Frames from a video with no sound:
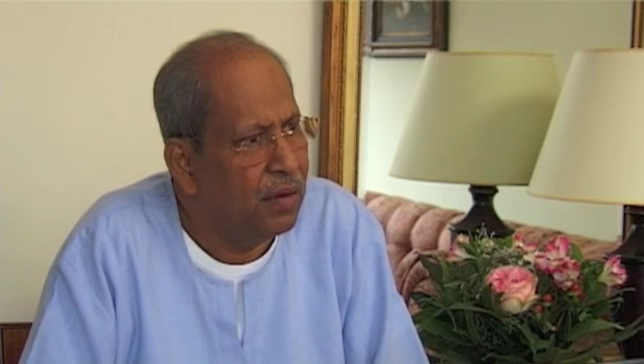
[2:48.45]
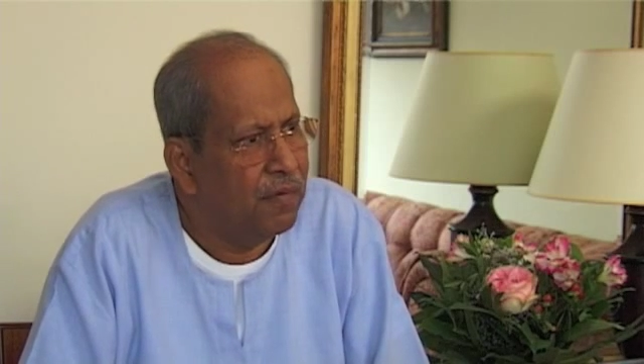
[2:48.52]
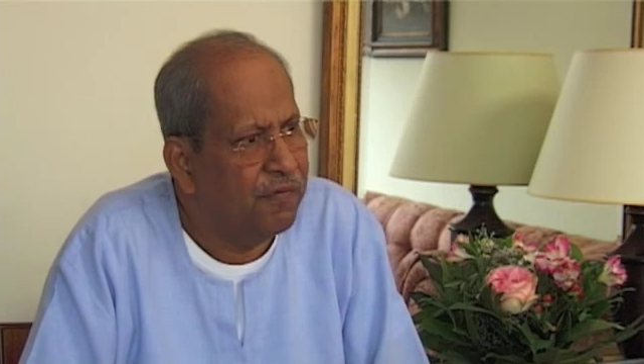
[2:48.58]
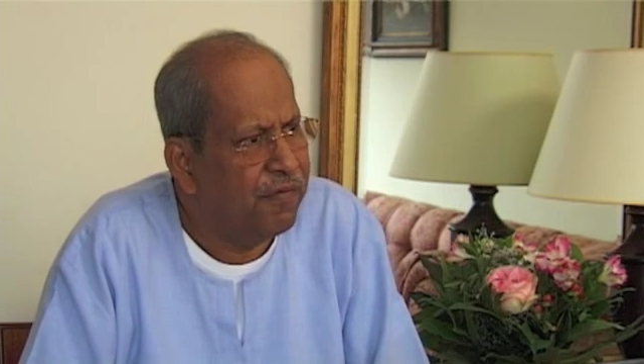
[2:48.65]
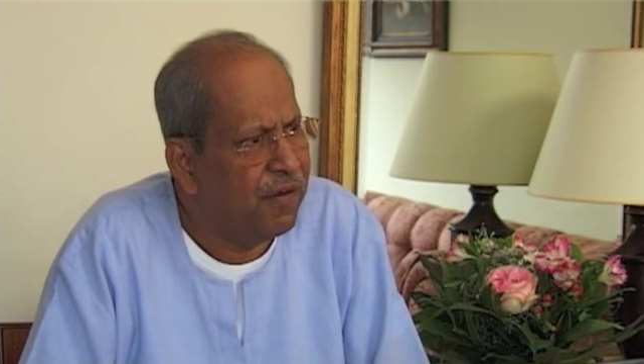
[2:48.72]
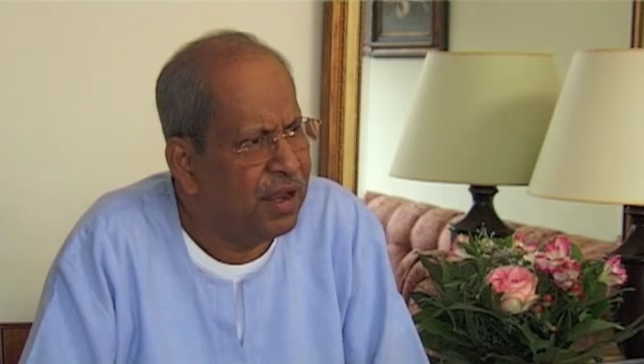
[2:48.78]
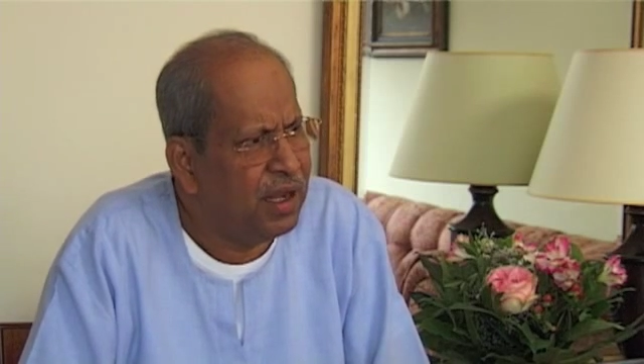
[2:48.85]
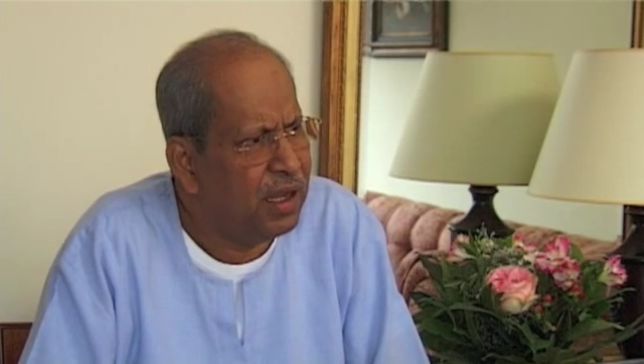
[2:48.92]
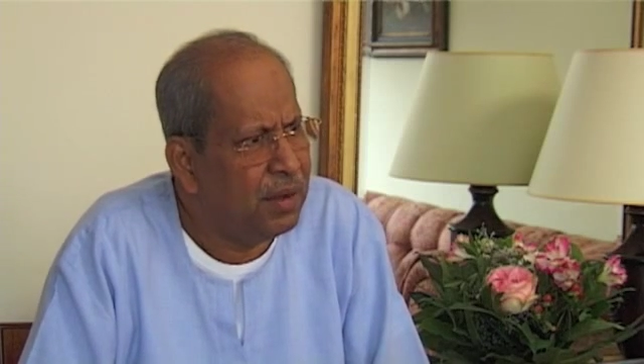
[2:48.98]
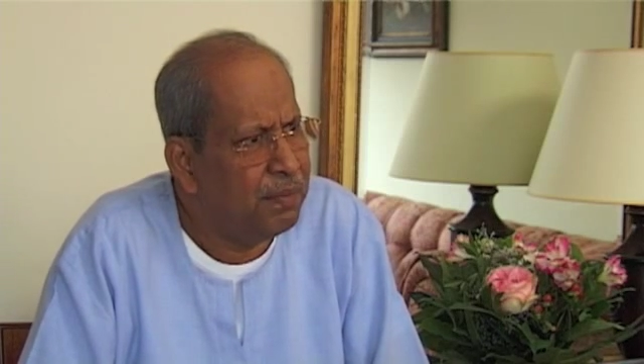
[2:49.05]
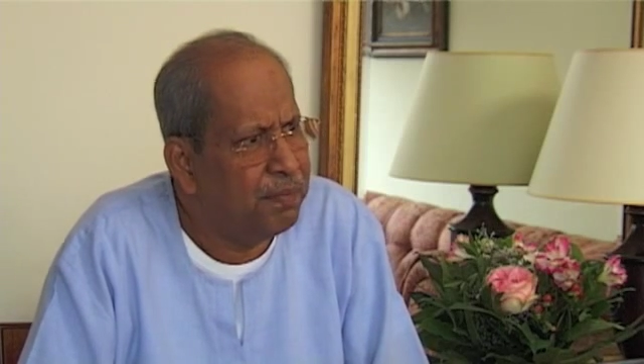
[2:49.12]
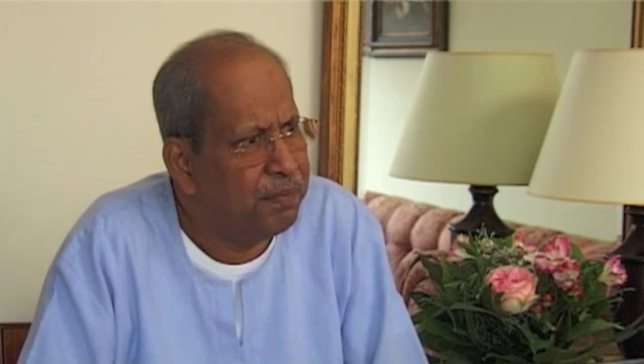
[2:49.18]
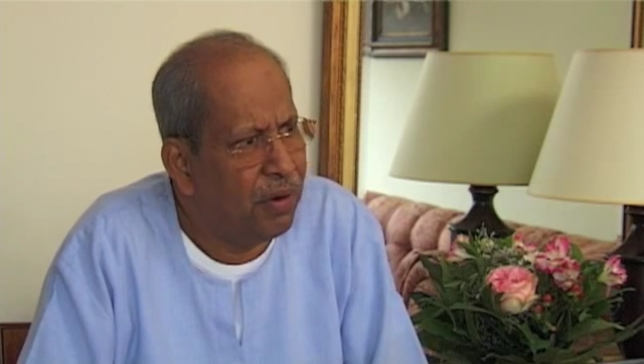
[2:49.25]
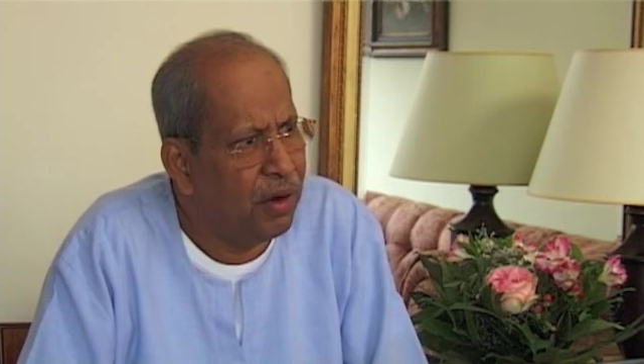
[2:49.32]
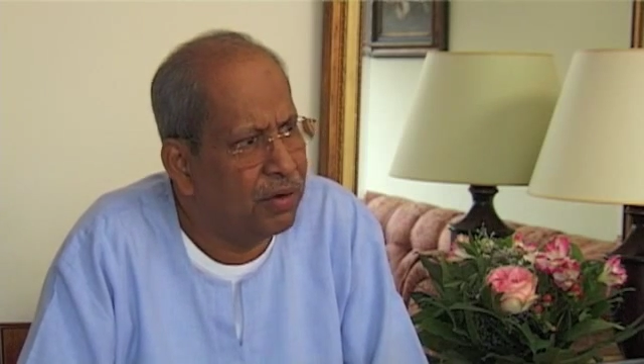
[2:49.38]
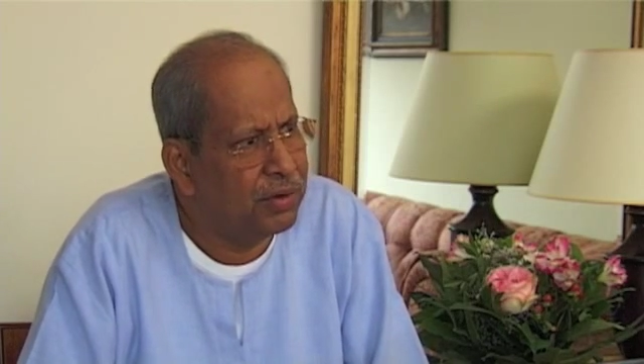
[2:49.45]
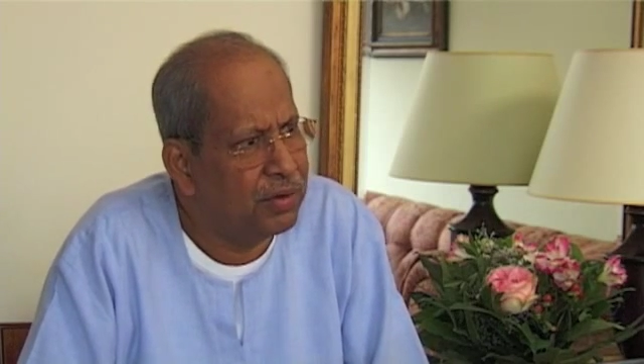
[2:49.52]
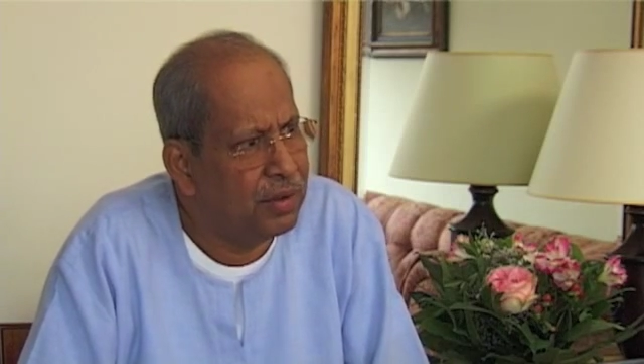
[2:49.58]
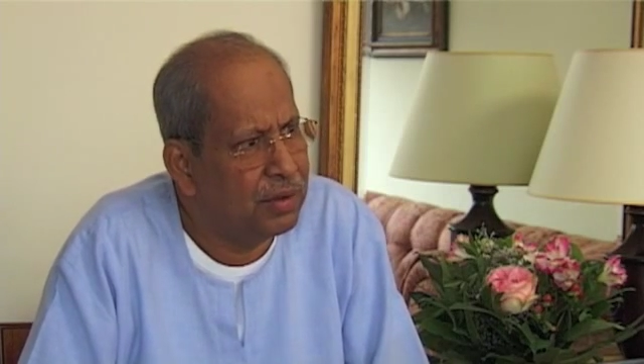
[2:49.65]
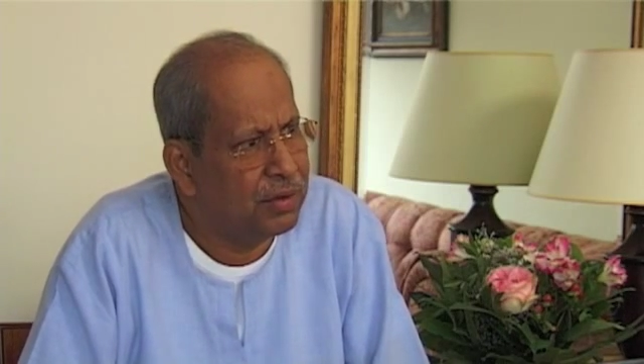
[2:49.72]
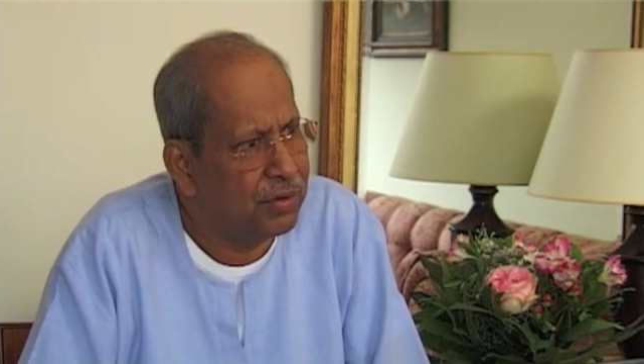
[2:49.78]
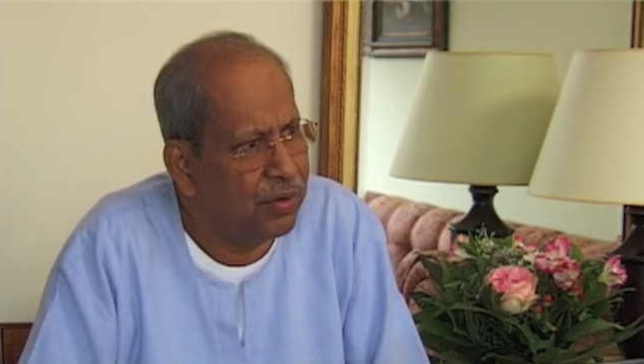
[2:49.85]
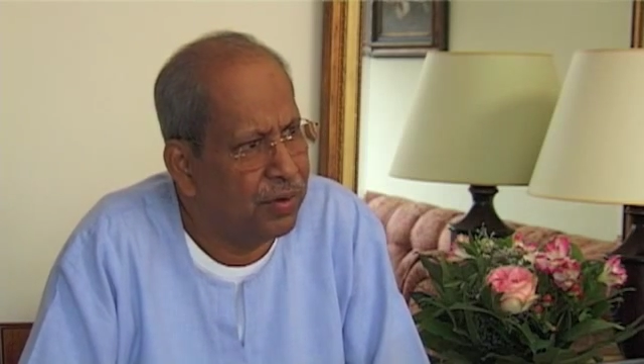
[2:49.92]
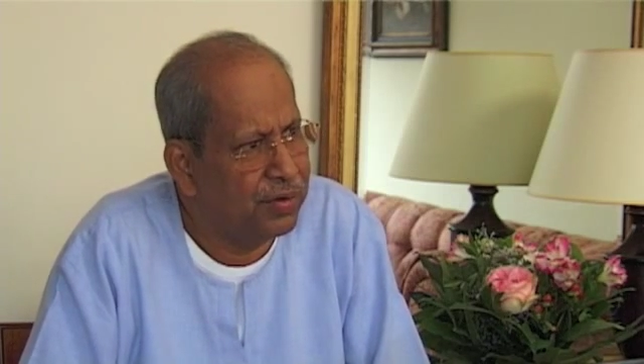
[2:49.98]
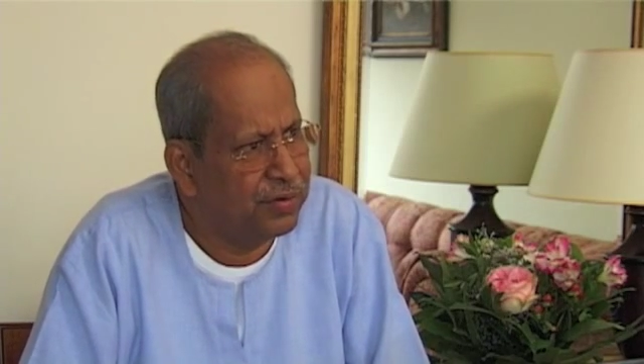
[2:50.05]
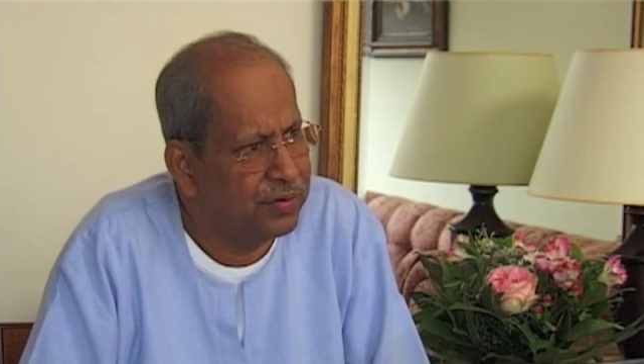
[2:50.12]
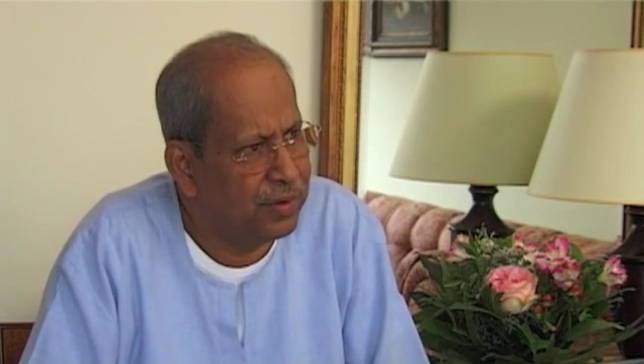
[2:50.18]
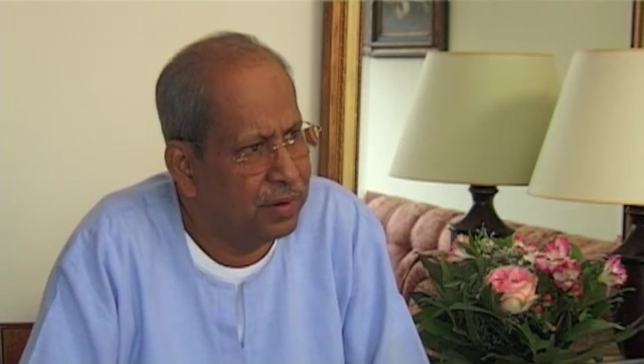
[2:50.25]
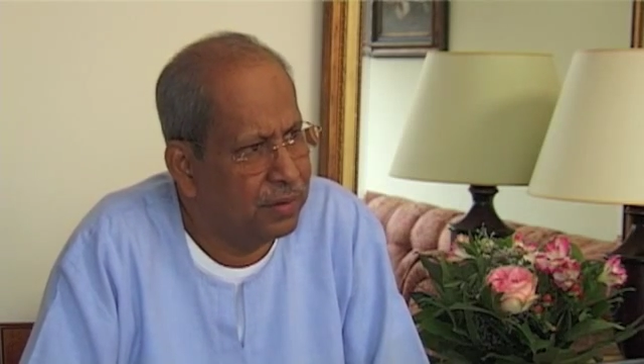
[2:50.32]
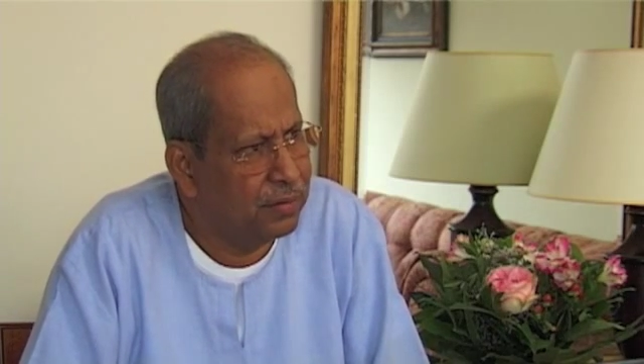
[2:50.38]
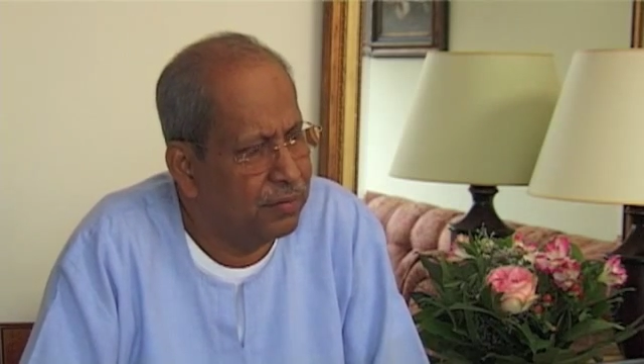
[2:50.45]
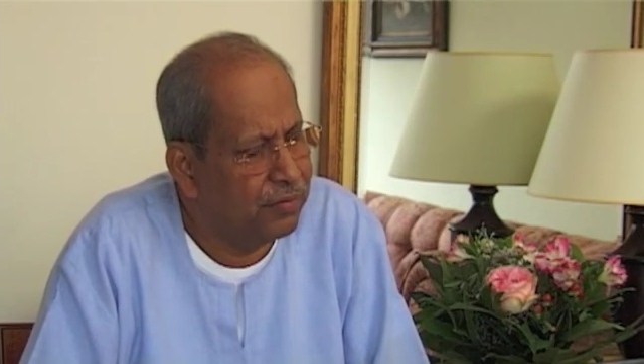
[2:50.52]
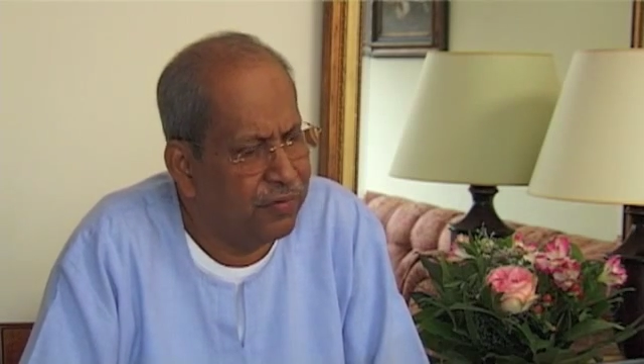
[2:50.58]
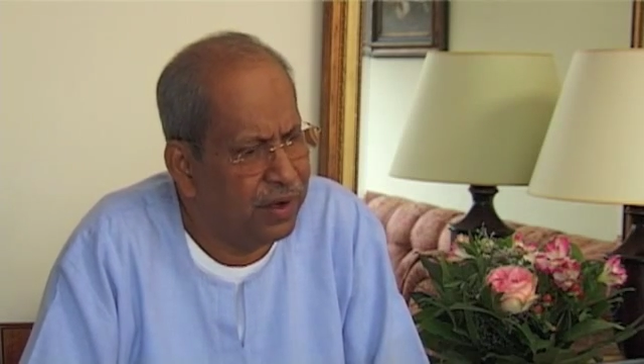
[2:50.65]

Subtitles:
a very important question,